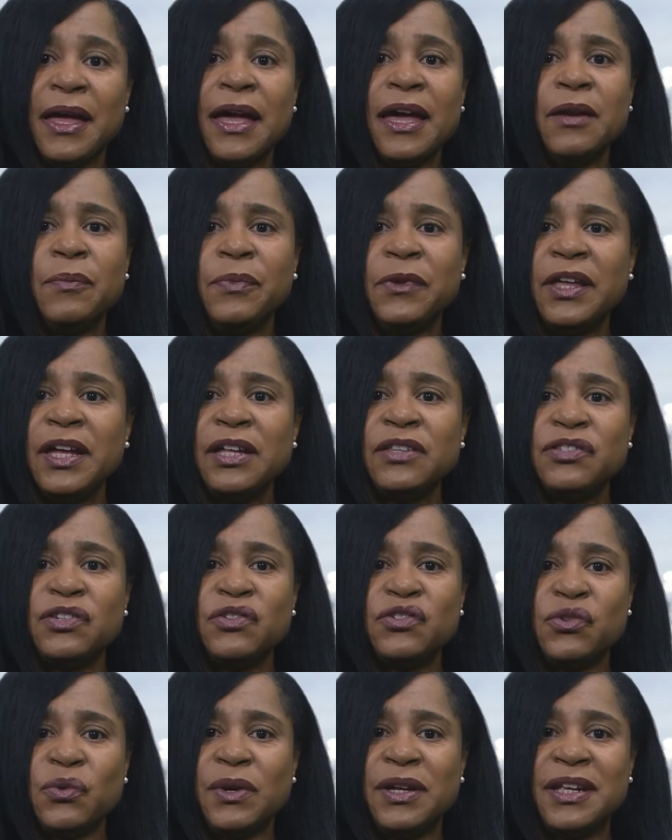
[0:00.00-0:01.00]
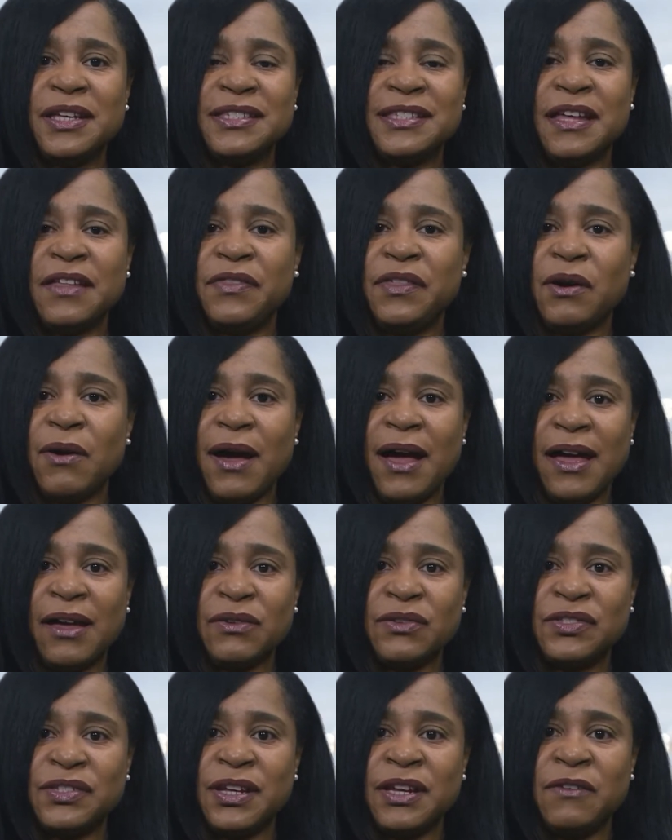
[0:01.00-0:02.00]
and plan to join us at the Ohio
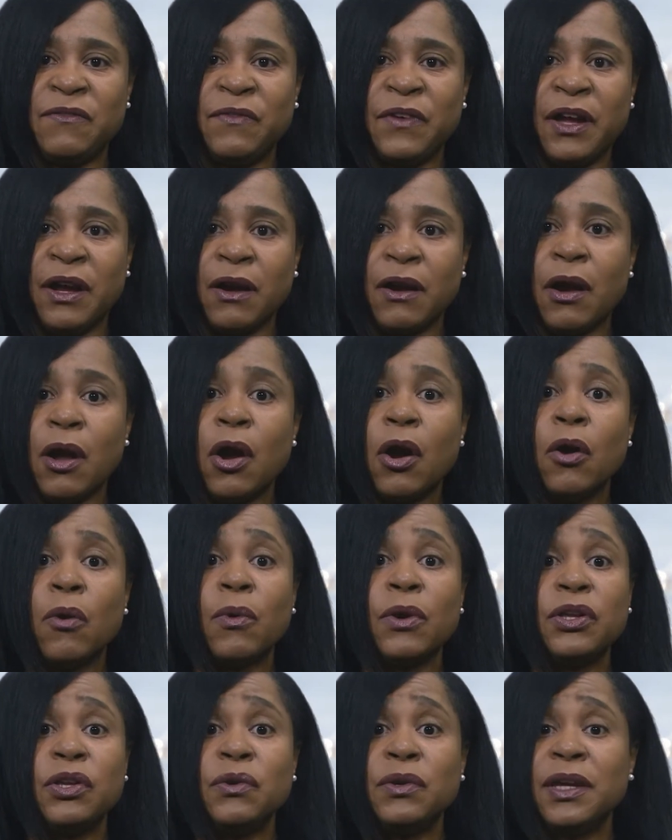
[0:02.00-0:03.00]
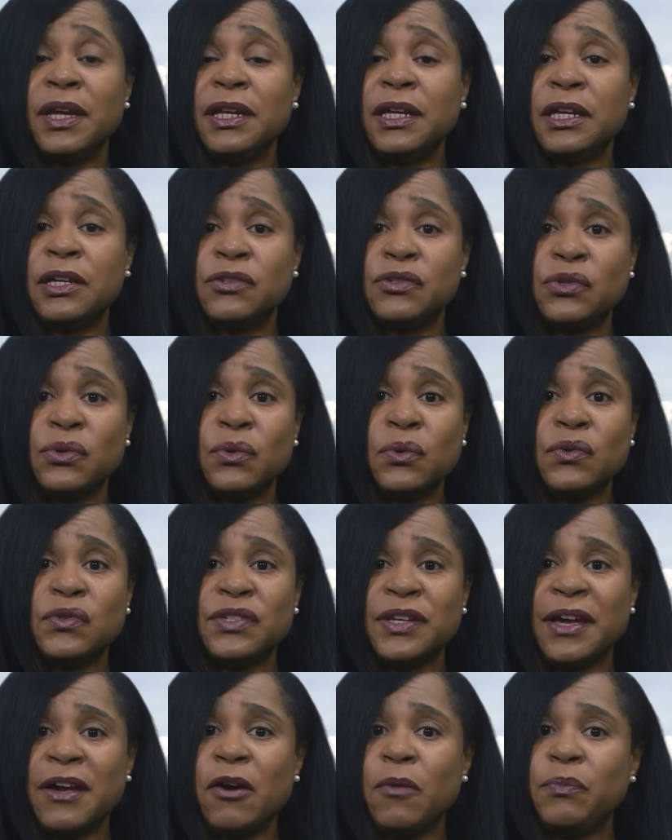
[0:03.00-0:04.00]
State Fair, where you can get tools
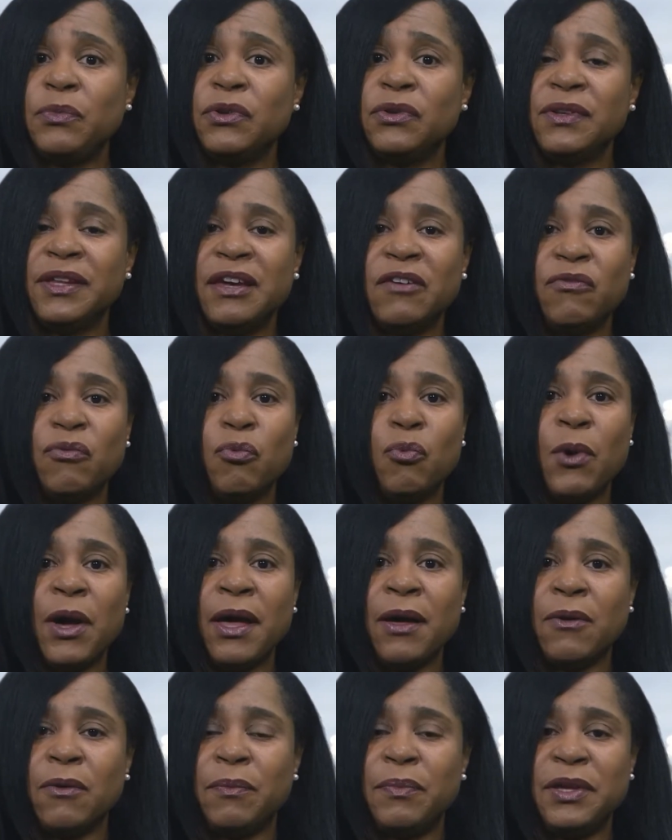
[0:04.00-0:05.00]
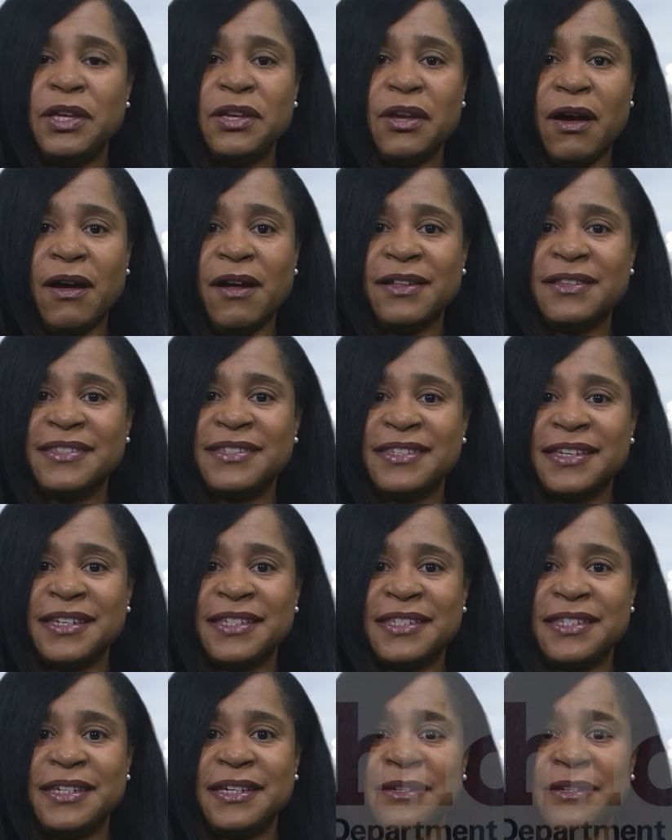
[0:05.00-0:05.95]
to help you live well beyond 60.